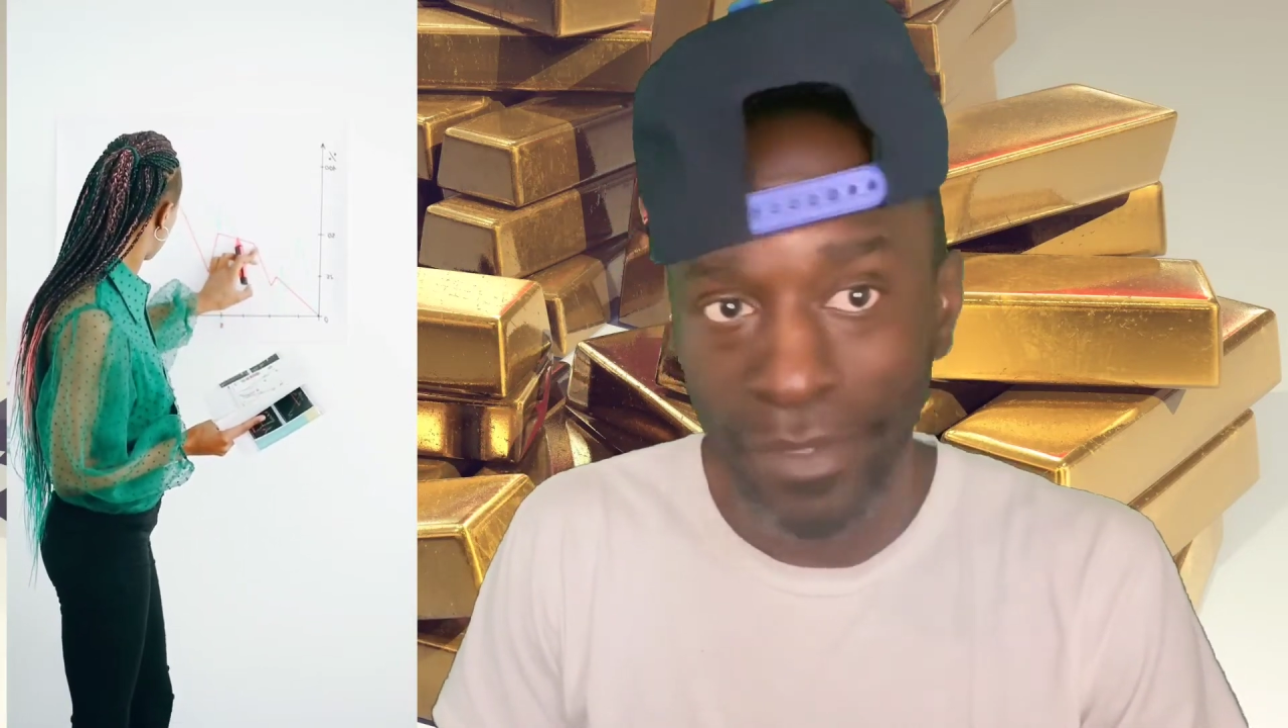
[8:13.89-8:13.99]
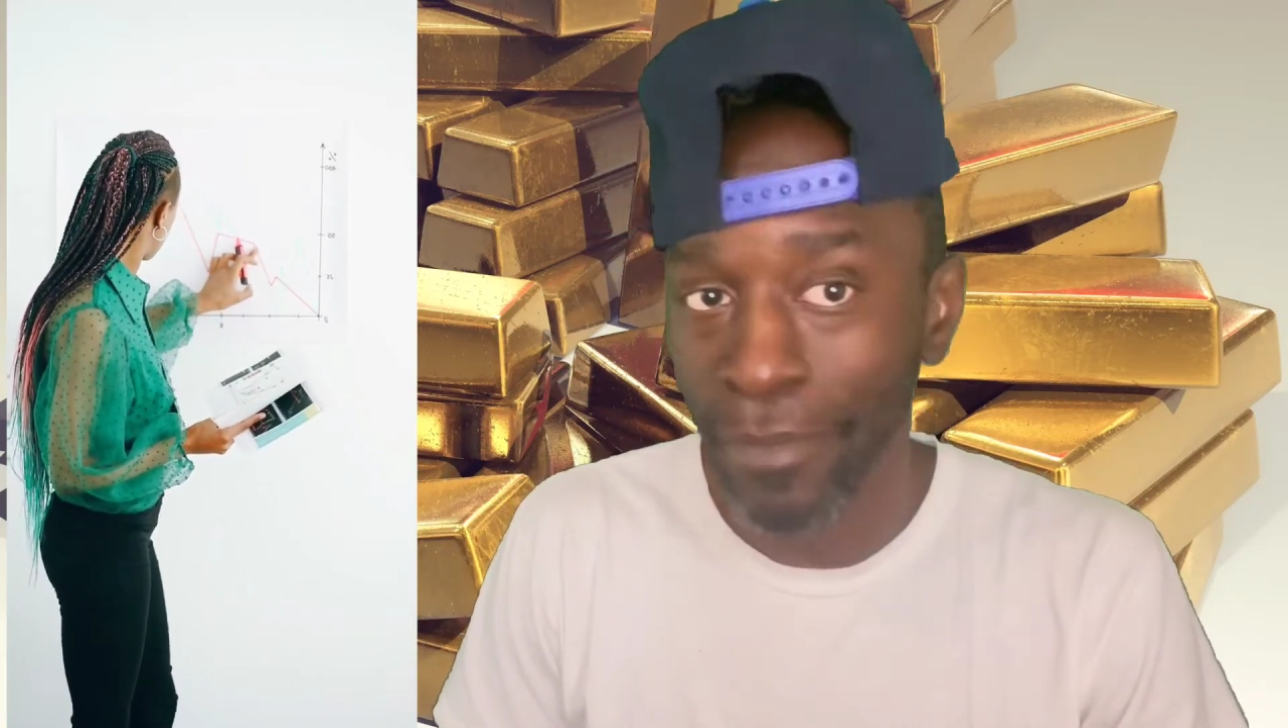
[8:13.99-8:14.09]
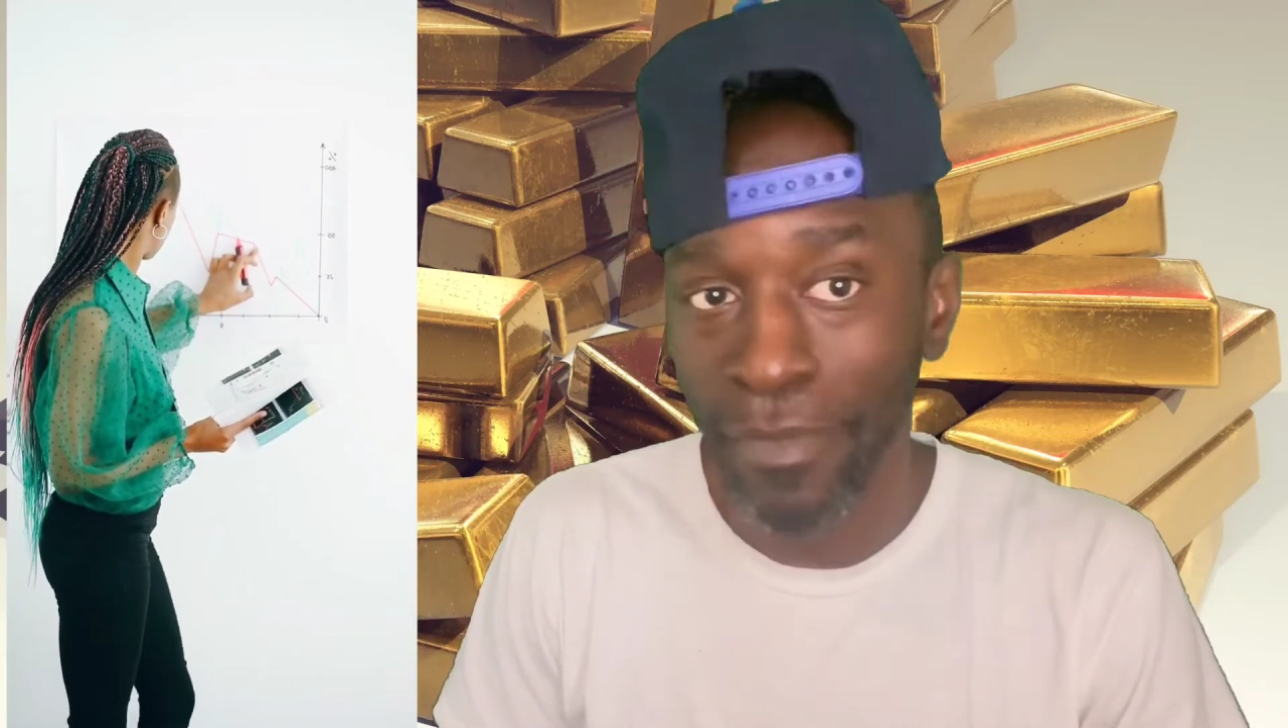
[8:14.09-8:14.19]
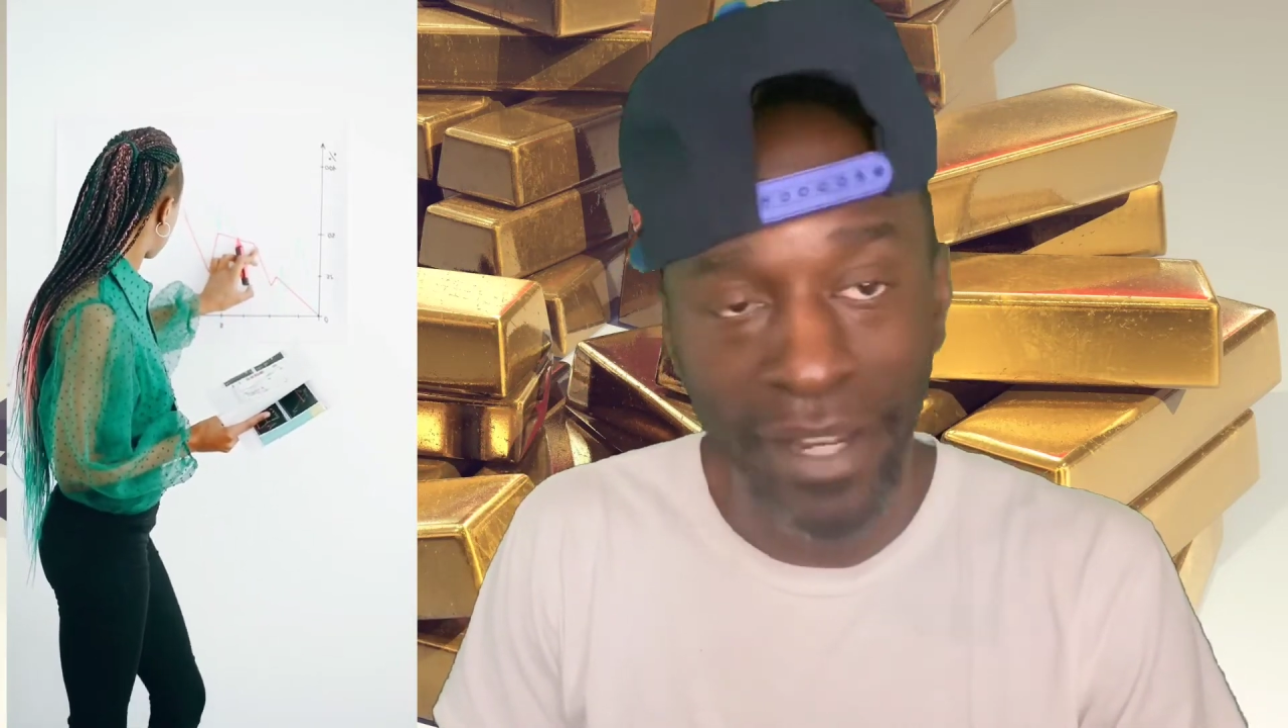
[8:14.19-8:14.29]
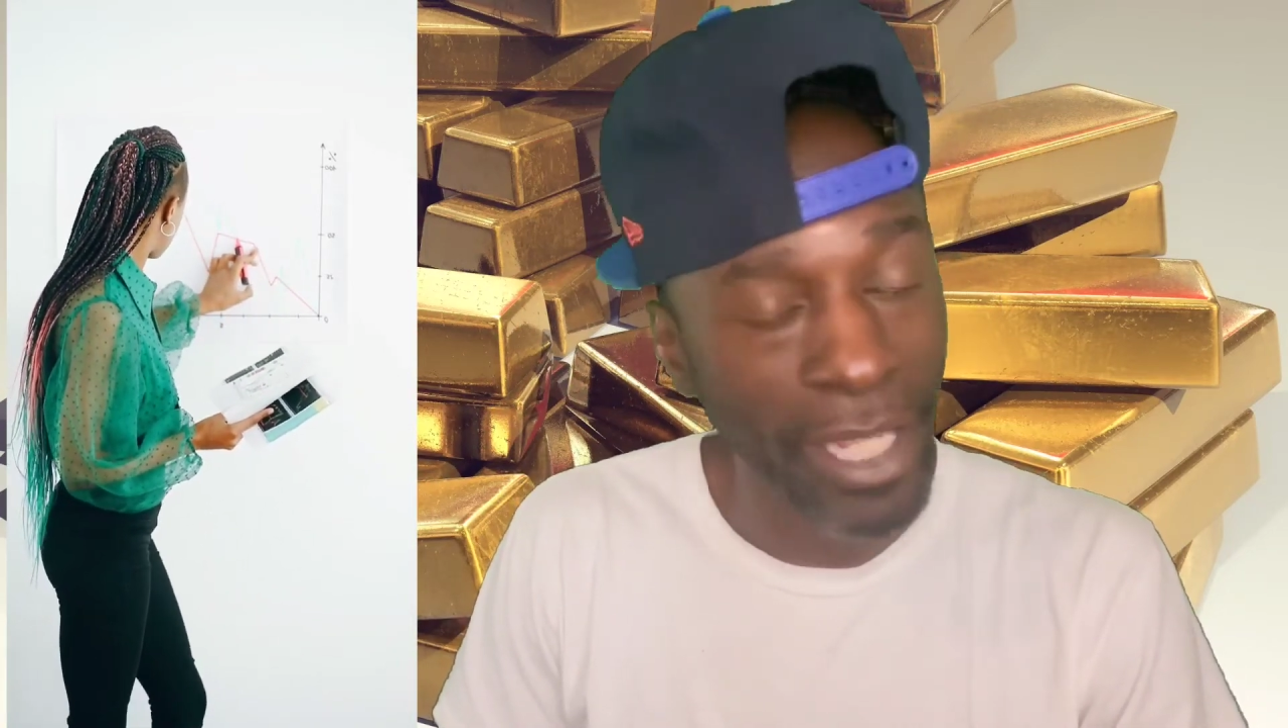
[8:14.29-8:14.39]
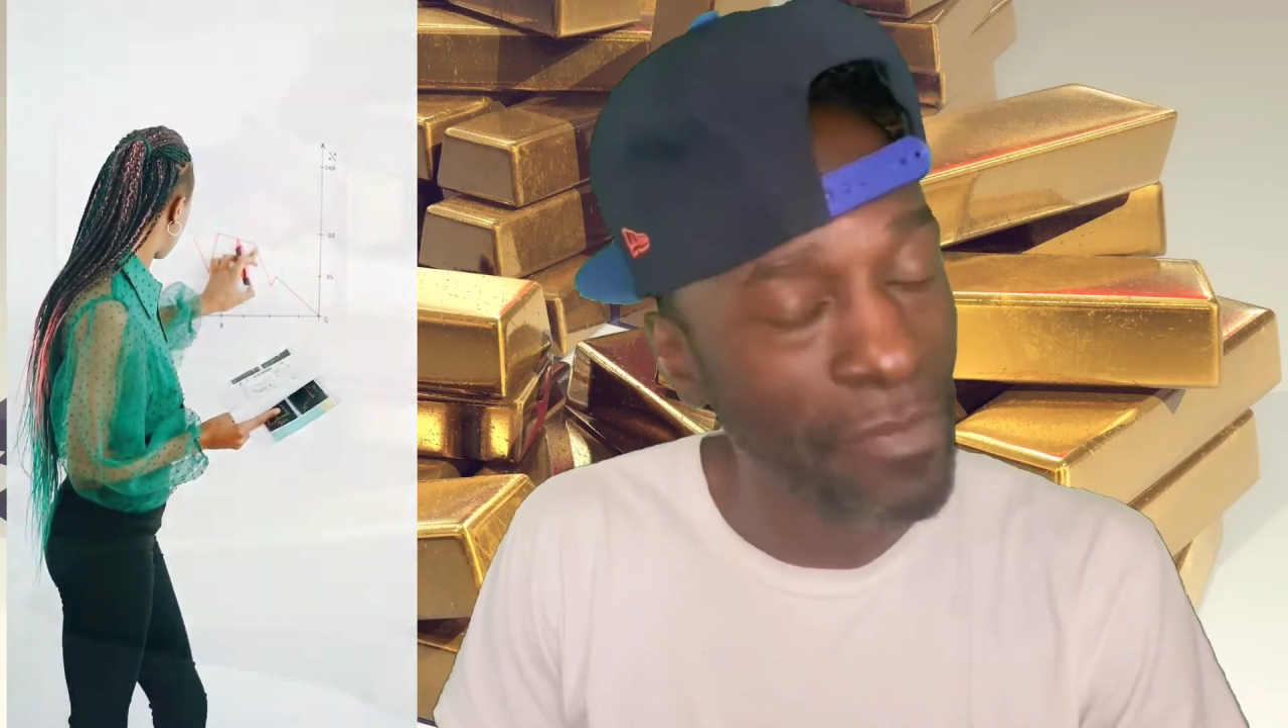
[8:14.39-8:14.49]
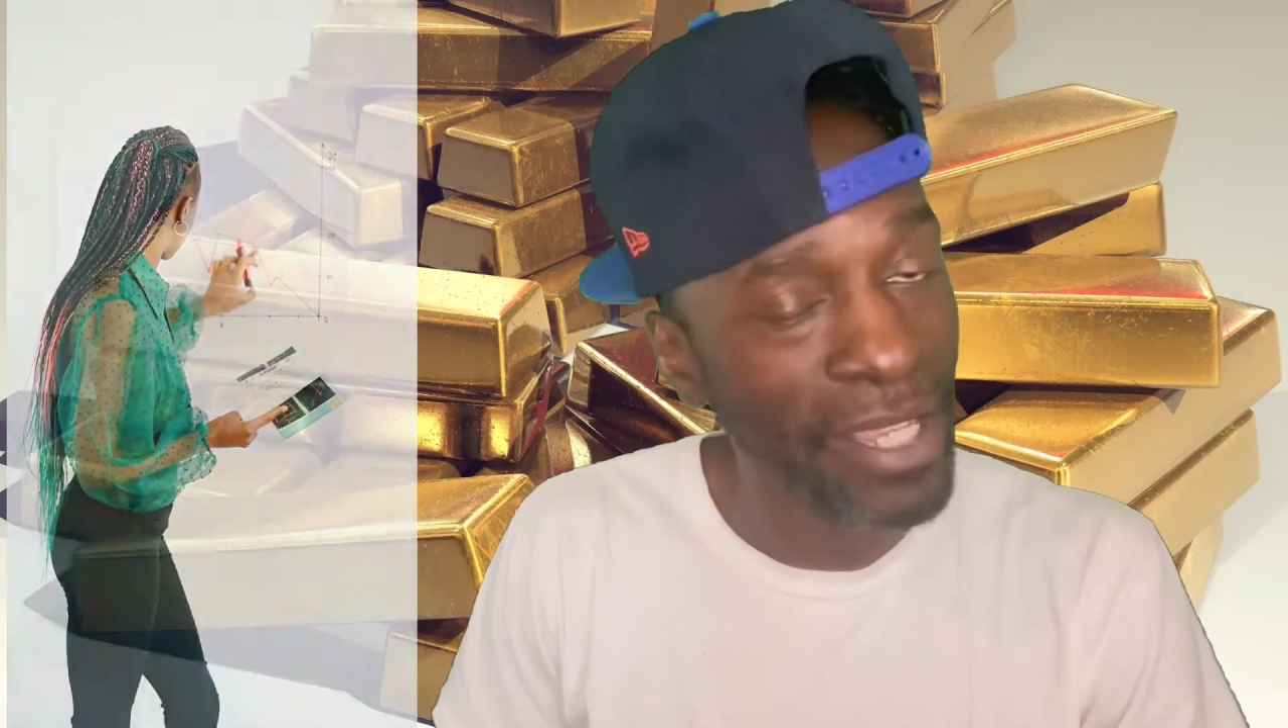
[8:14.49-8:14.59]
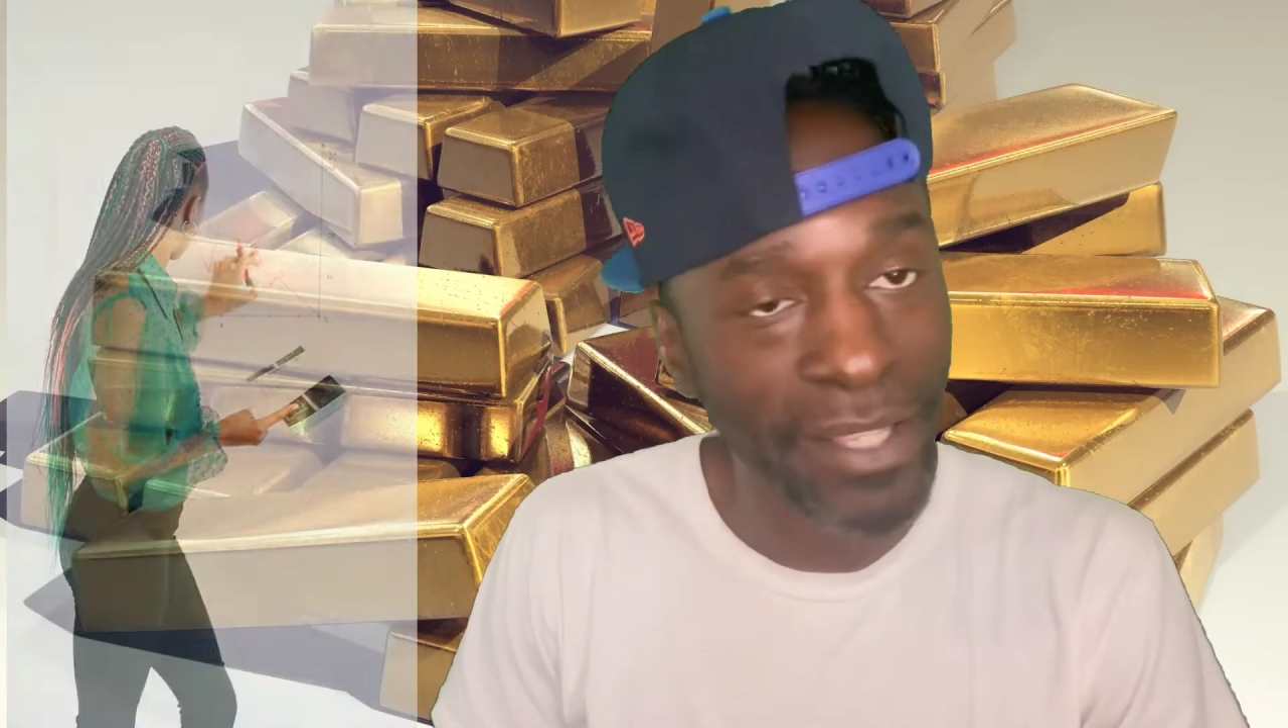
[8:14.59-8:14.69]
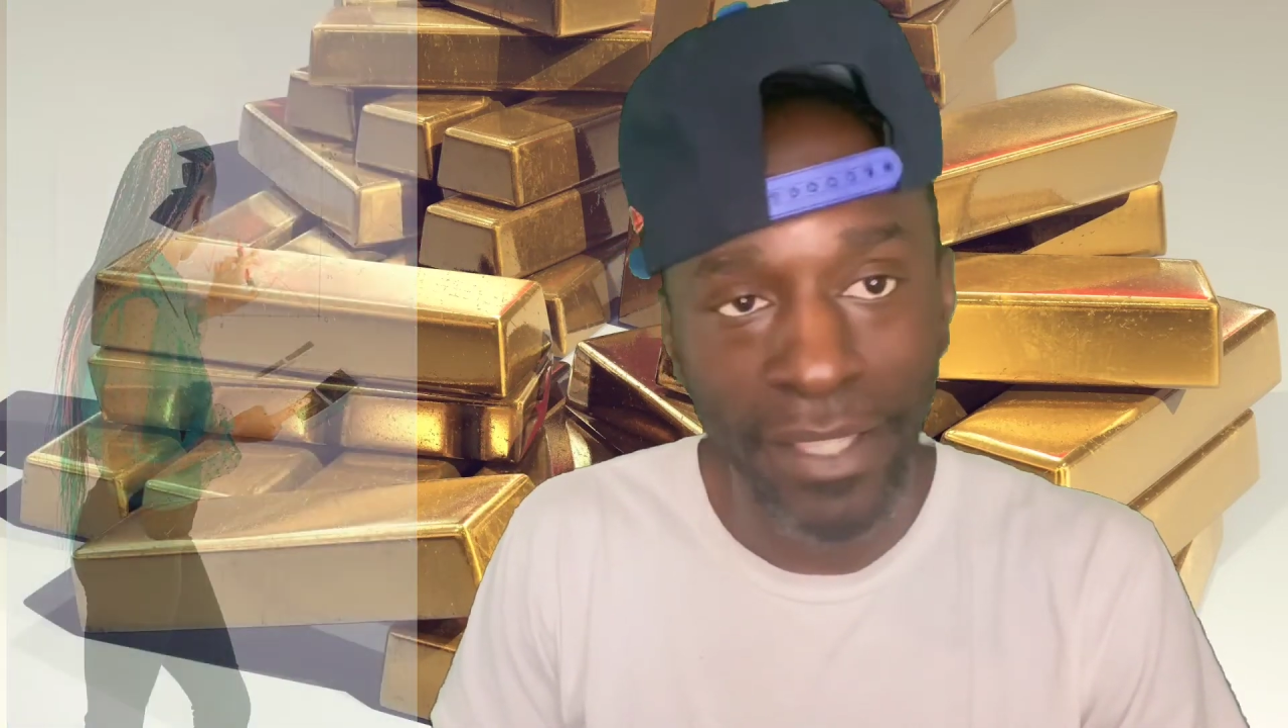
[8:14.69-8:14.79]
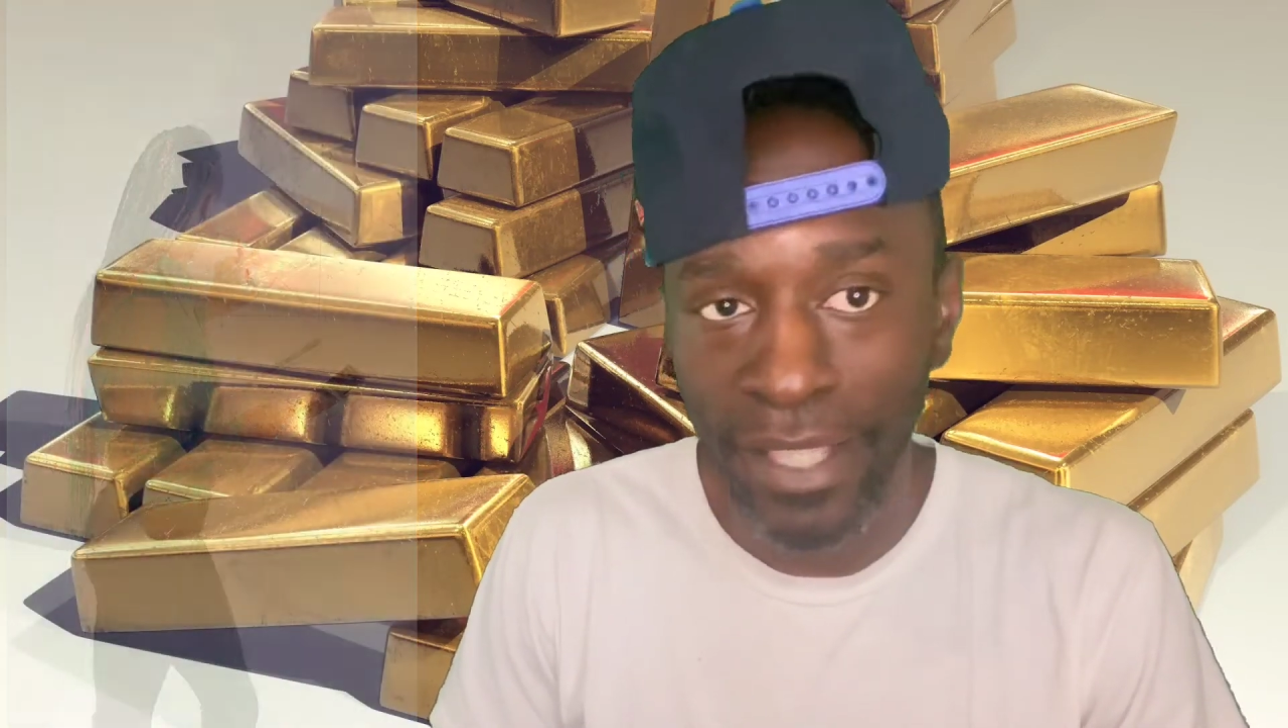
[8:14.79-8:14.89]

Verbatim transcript: The money means